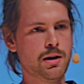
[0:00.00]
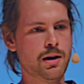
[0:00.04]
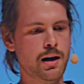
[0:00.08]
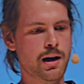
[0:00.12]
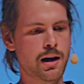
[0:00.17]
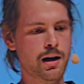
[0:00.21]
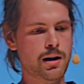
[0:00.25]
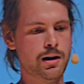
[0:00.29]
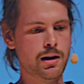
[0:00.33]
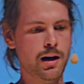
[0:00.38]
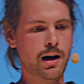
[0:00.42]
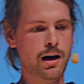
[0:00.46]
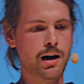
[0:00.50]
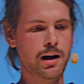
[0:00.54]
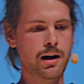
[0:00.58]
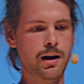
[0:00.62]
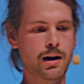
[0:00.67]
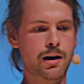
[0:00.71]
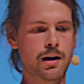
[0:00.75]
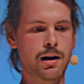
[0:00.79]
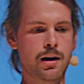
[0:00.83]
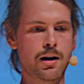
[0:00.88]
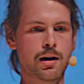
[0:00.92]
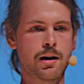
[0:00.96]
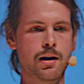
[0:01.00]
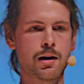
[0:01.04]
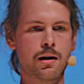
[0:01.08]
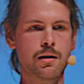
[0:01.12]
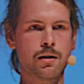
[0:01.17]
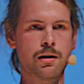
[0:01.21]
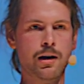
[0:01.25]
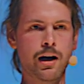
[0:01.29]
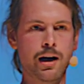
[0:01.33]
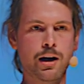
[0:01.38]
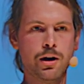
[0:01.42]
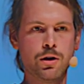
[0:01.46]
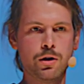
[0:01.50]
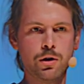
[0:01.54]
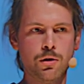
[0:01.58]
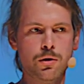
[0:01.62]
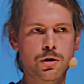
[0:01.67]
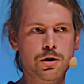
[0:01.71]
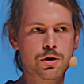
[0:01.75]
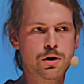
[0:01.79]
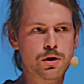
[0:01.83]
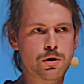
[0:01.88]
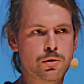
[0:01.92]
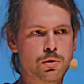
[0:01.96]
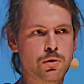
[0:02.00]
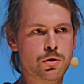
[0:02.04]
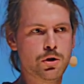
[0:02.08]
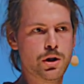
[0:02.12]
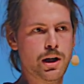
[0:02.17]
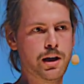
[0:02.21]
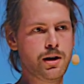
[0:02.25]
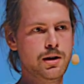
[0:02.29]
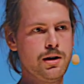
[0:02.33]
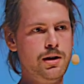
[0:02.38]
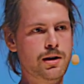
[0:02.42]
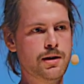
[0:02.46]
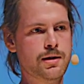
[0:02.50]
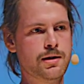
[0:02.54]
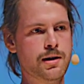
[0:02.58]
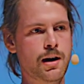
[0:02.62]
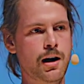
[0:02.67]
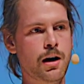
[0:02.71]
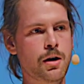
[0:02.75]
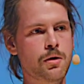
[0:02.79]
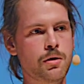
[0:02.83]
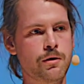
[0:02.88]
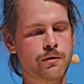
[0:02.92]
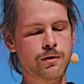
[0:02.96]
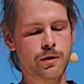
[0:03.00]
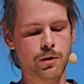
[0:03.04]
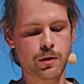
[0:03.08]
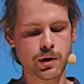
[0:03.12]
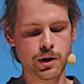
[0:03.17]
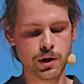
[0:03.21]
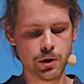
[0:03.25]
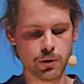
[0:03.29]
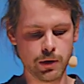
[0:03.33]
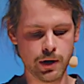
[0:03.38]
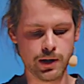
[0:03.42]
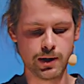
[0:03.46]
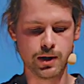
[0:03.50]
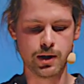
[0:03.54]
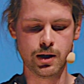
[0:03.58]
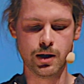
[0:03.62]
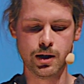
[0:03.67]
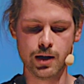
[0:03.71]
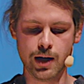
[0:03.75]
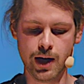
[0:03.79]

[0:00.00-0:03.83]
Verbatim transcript: and I uh, encourage you to check these out if you're interested in